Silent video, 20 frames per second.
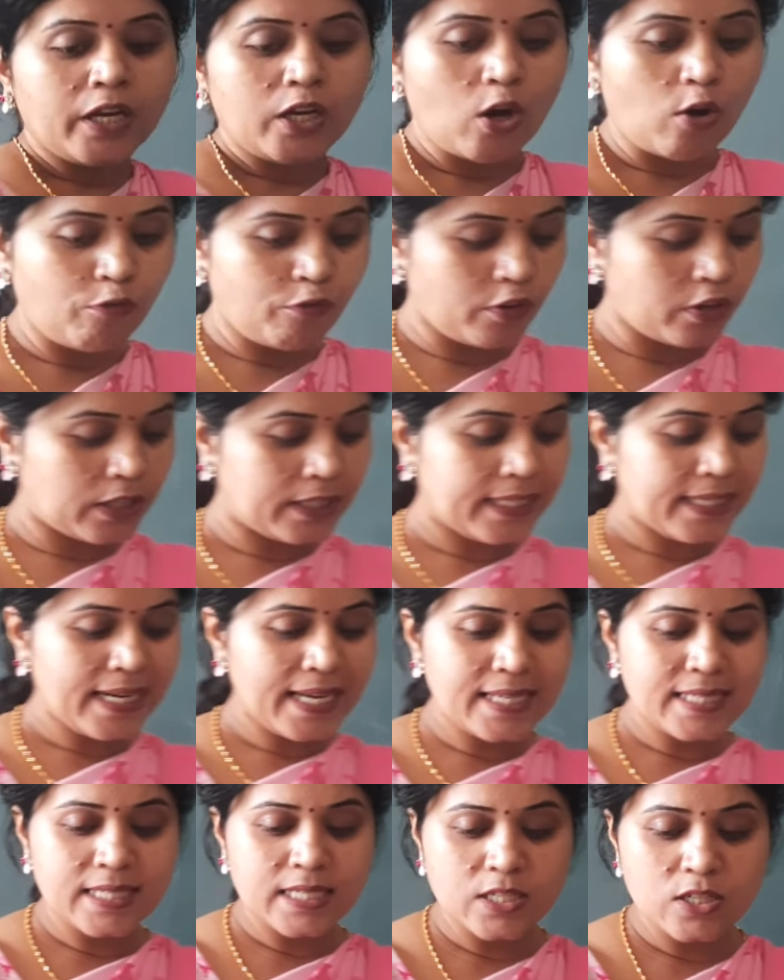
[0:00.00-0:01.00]
Now
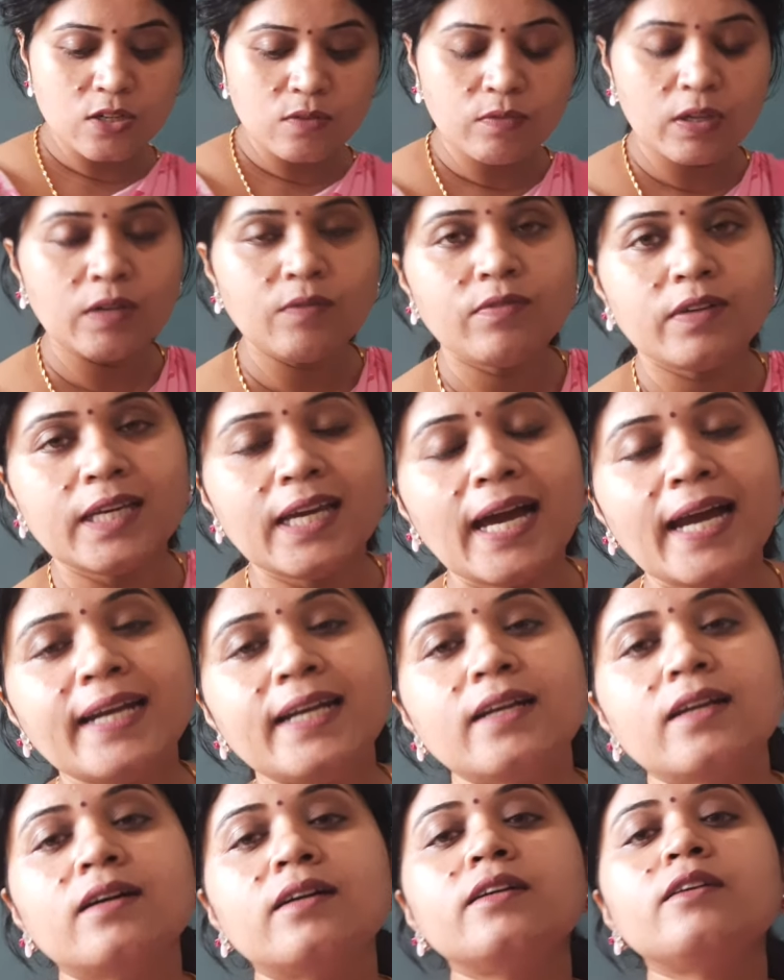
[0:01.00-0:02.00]
fertilization, when we
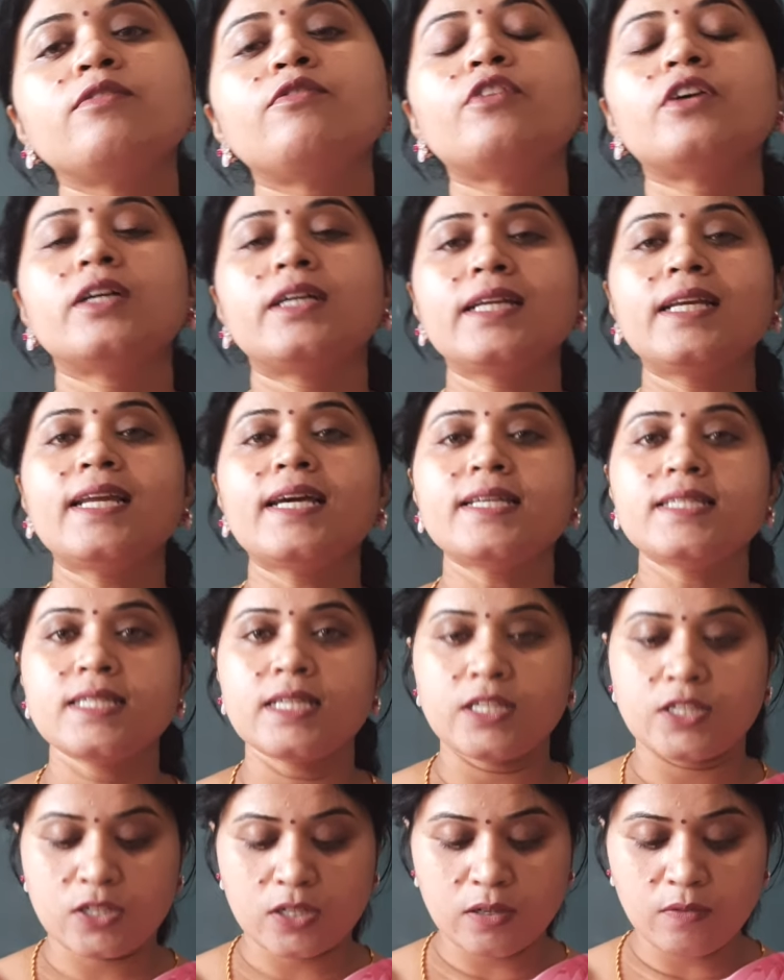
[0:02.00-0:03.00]
had learned
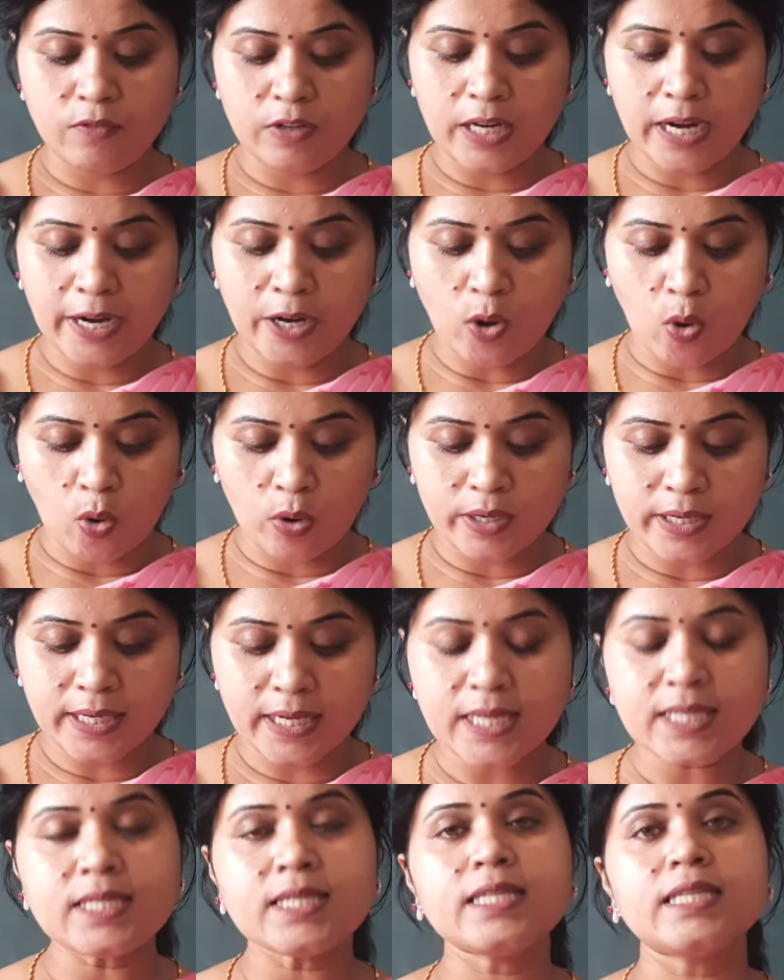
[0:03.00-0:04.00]
fertilization, we had
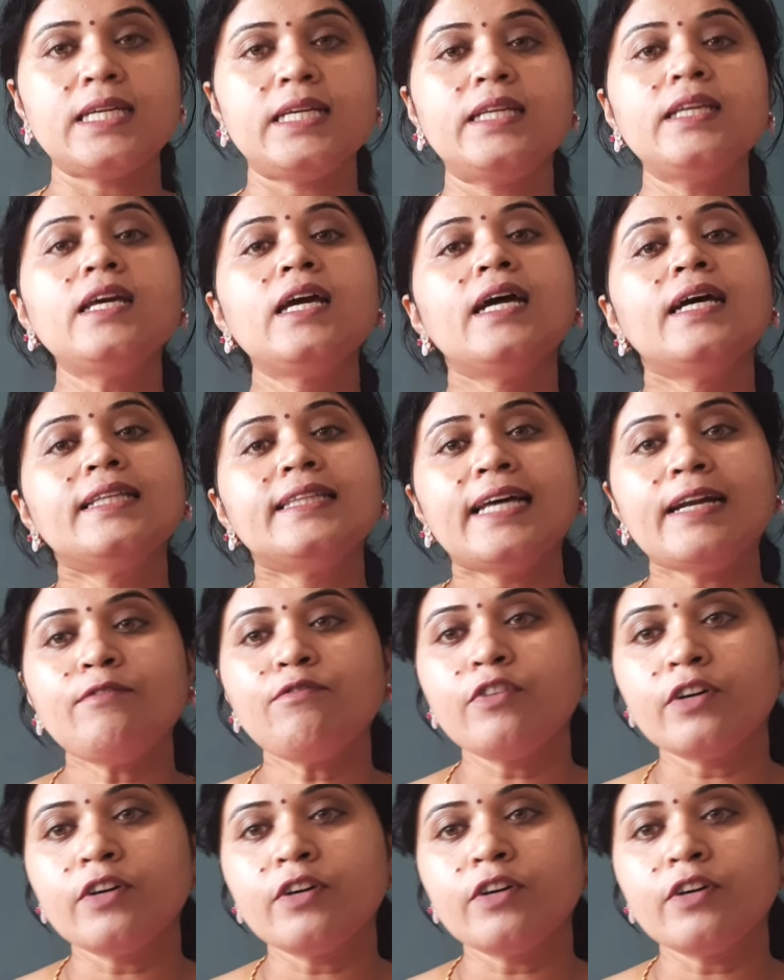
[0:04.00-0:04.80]
already seen that